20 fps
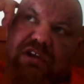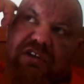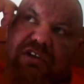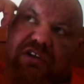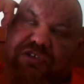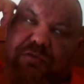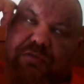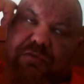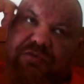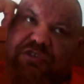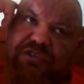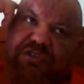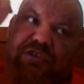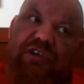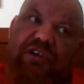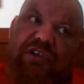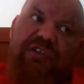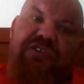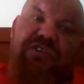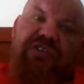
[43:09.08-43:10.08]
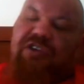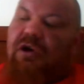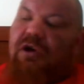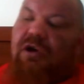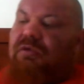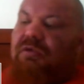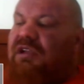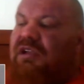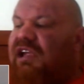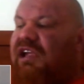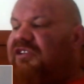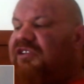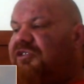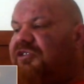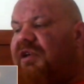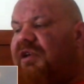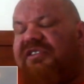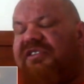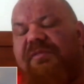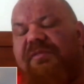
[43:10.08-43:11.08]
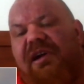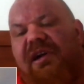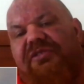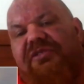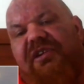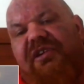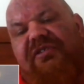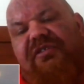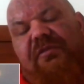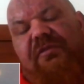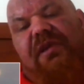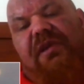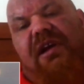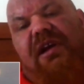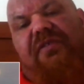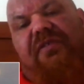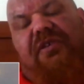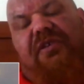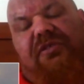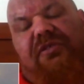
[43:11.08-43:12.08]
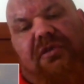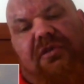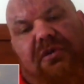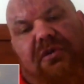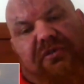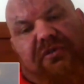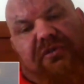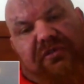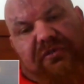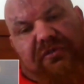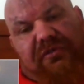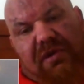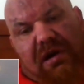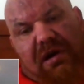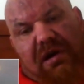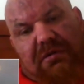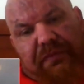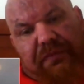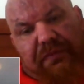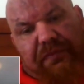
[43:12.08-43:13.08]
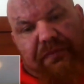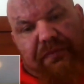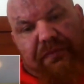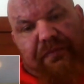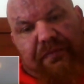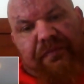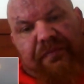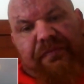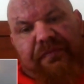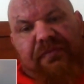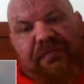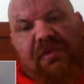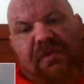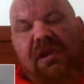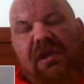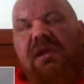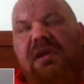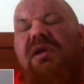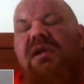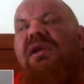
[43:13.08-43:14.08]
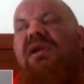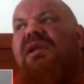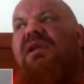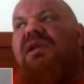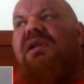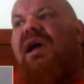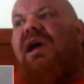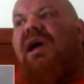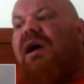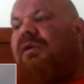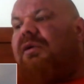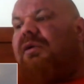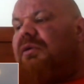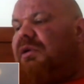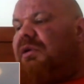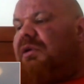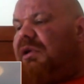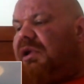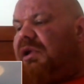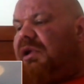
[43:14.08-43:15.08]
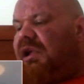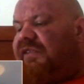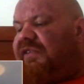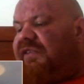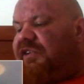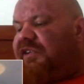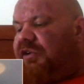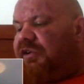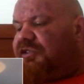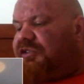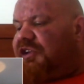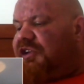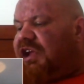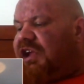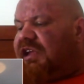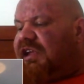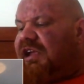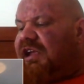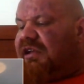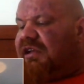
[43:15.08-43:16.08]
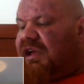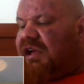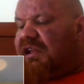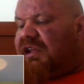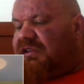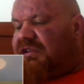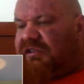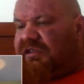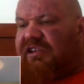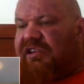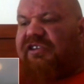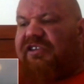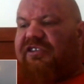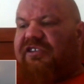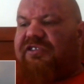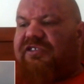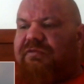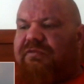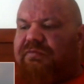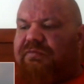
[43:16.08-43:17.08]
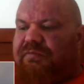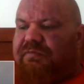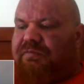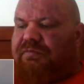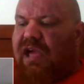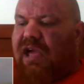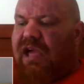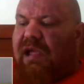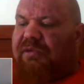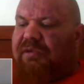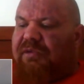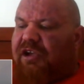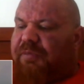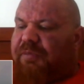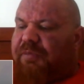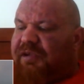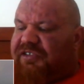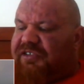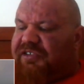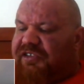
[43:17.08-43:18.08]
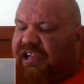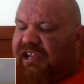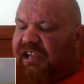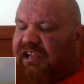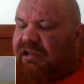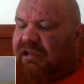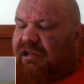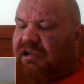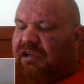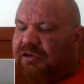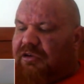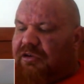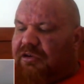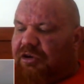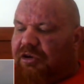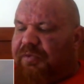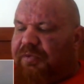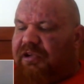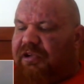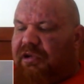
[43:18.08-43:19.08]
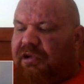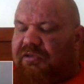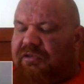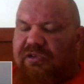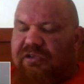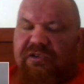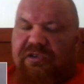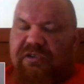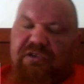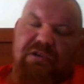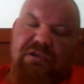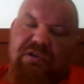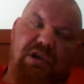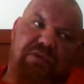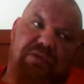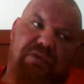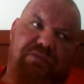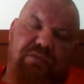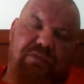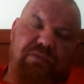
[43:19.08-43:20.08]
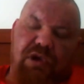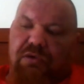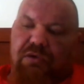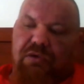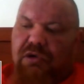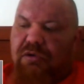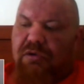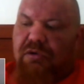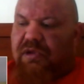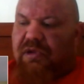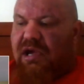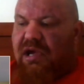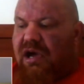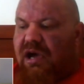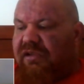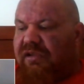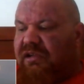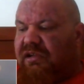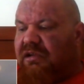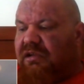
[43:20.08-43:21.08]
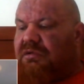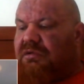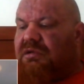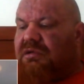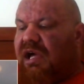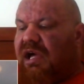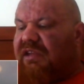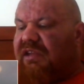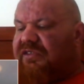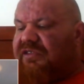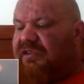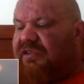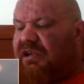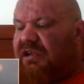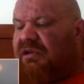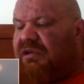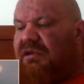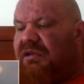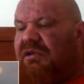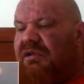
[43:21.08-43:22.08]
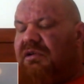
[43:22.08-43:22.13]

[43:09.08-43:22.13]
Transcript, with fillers: is some studies that show links to antibiotics that may have also caused as well. Now, if you're taking, and this is aimed at a particular group of users, and we all know who they are, they're the young lads that